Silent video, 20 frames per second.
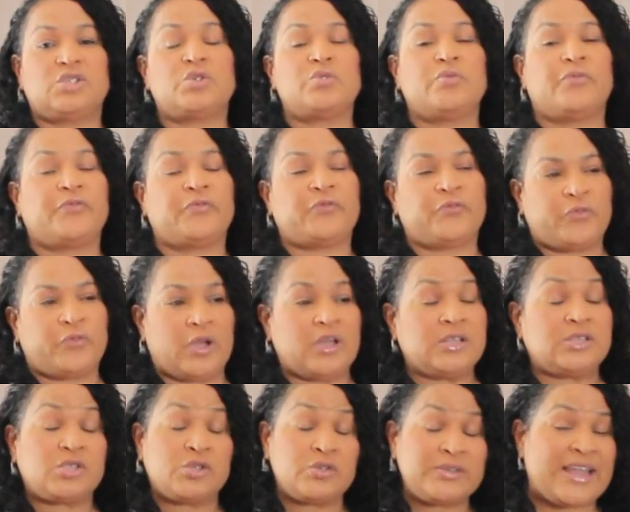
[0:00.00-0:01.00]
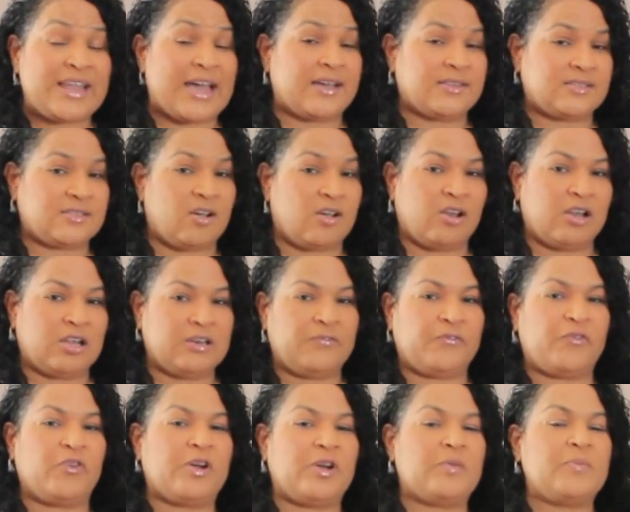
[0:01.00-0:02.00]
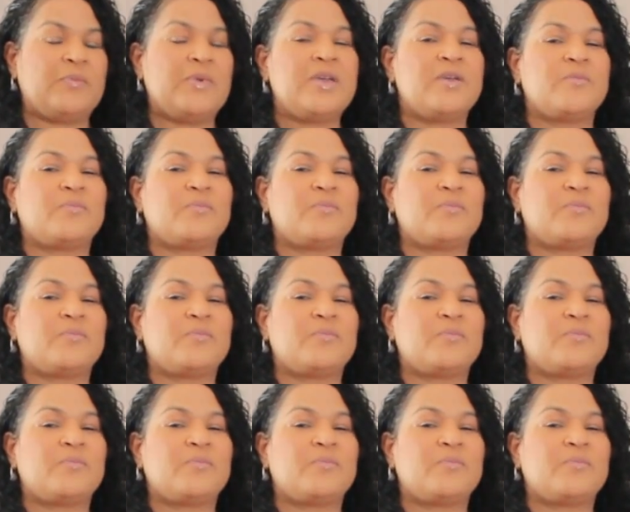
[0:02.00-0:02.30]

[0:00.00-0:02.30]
to dancehall and from,